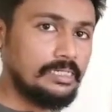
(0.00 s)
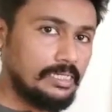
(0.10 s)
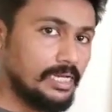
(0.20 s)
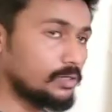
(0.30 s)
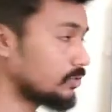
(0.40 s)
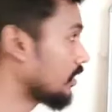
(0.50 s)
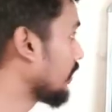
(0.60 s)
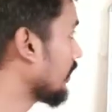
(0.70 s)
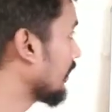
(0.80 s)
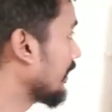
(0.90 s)

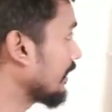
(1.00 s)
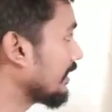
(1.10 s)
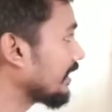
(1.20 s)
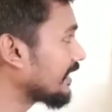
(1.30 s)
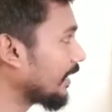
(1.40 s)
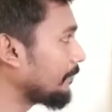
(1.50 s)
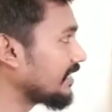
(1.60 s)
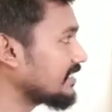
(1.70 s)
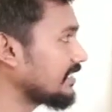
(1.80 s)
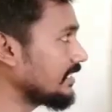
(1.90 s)
Now, the
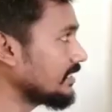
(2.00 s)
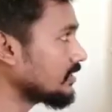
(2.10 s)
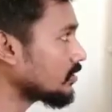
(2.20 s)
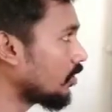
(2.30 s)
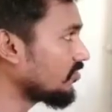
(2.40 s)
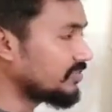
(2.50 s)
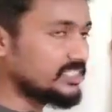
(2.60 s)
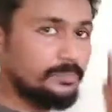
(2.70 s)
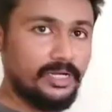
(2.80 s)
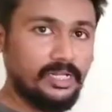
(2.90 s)
capacitance of
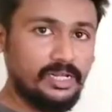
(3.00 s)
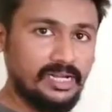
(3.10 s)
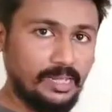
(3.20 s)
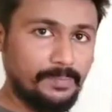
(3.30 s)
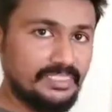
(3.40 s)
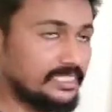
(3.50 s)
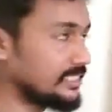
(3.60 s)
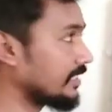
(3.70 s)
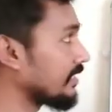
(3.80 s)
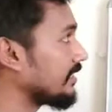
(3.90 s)
this particular
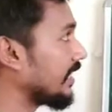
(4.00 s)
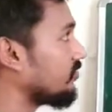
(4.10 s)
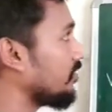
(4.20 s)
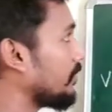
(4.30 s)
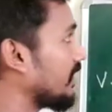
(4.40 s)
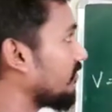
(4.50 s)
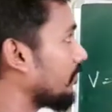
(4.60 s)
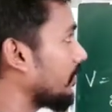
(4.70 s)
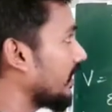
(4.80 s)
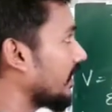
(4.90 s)
capacitor, that will be
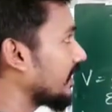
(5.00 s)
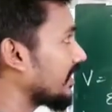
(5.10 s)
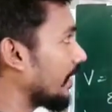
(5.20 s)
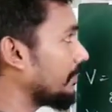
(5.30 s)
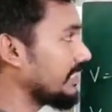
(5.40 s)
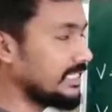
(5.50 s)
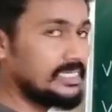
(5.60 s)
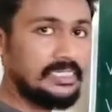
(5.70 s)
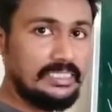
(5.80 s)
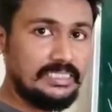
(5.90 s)
given by
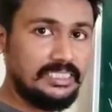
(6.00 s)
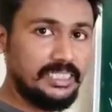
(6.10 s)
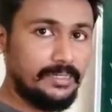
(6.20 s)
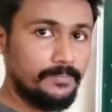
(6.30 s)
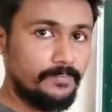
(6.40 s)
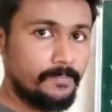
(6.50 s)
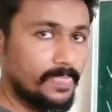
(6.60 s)
capital C.